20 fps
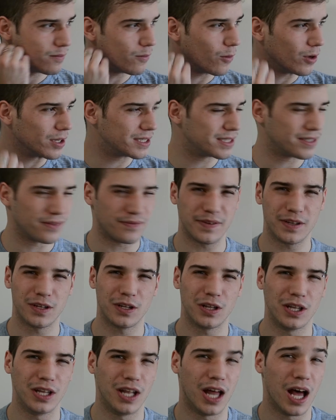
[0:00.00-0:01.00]
wants to
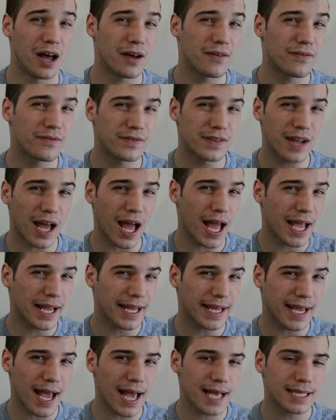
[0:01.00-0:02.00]
feel loved, I
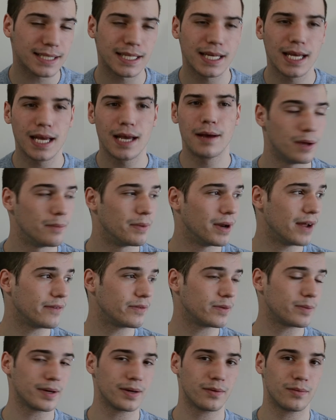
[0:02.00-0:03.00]
guess, but
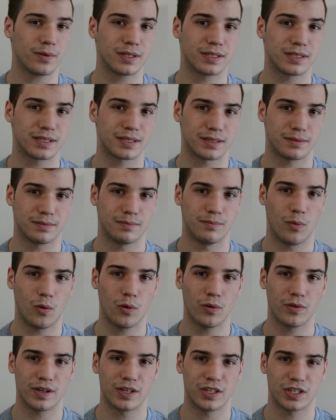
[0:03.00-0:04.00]
everybody wants
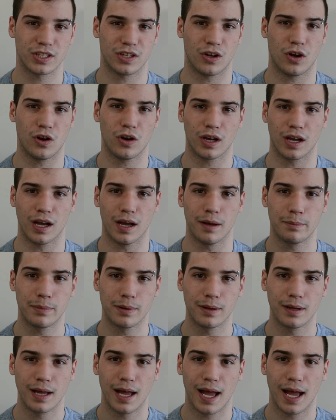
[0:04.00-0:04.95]
more than just a hookup.